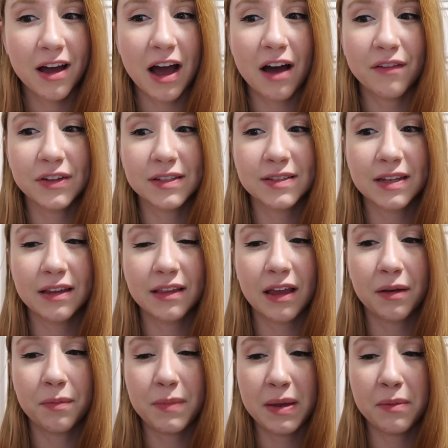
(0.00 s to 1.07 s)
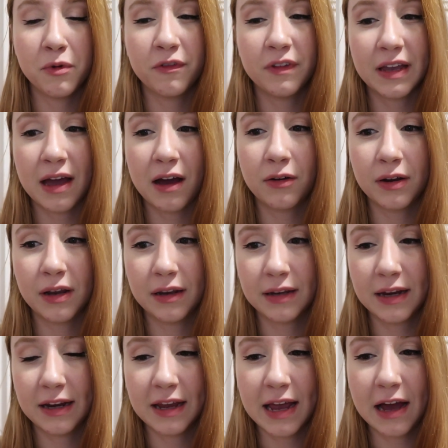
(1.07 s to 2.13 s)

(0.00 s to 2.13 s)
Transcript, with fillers: Obviously, like me moving out and getting a